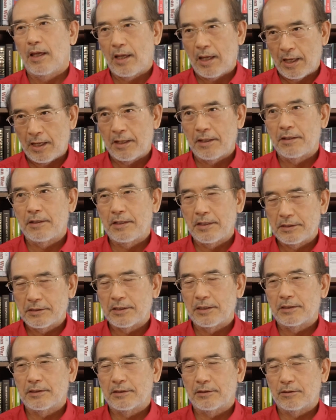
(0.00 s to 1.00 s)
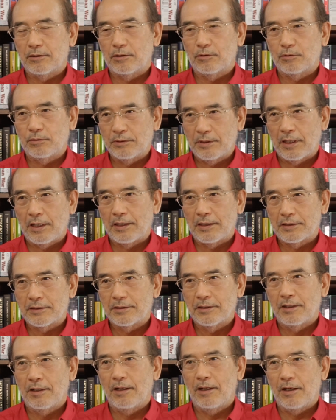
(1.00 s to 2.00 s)
And this is
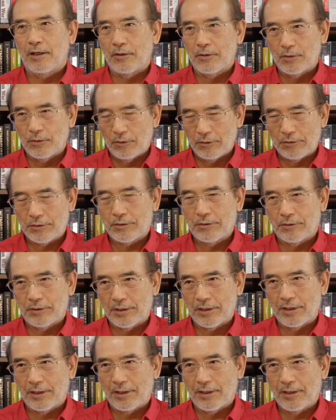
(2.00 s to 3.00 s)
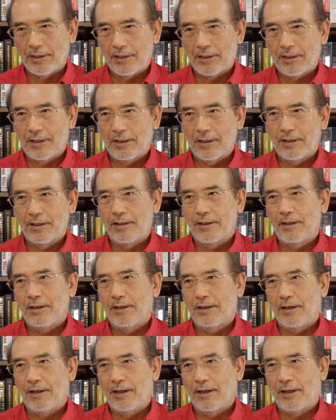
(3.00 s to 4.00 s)
today's North Korea
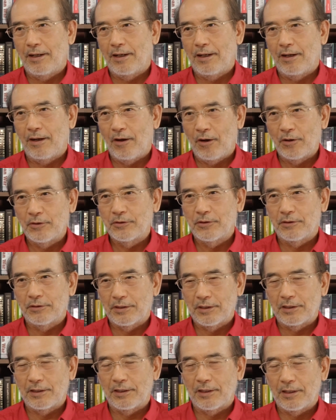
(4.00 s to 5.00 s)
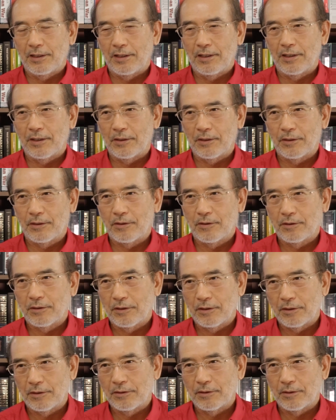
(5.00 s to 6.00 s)
under the
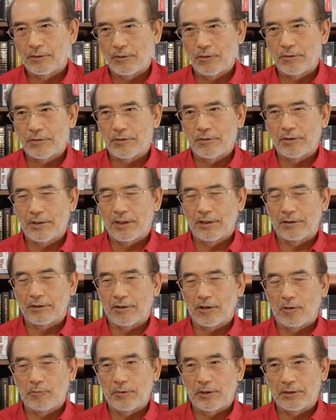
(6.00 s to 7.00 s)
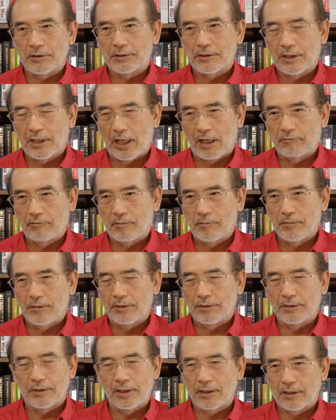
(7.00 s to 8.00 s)
North Korean communist
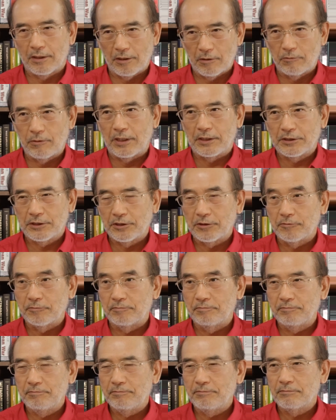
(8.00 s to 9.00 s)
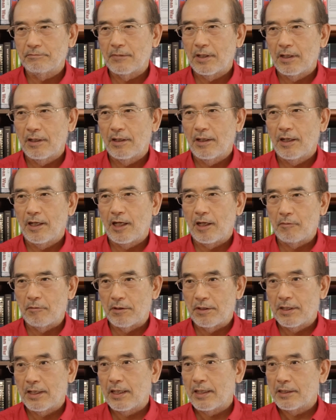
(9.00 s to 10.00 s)
government regime.
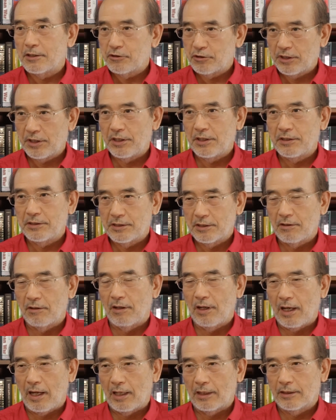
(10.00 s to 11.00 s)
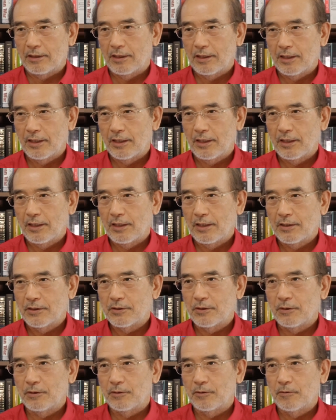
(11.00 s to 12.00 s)
They changed a lot.
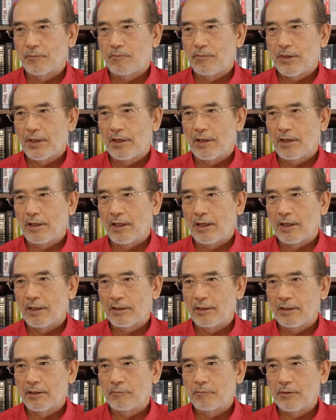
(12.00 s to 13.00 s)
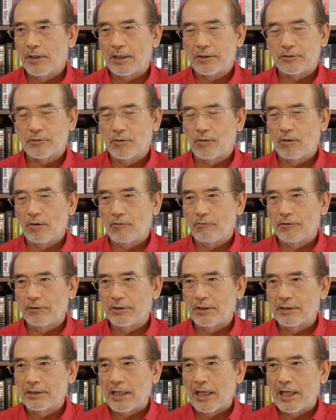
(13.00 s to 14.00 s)
So let's go over
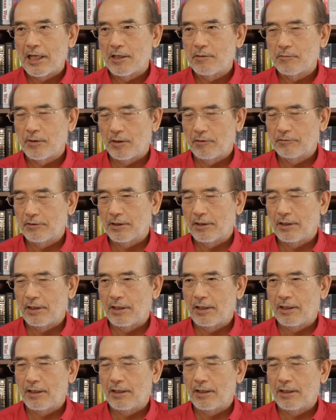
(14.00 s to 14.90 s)
the name of the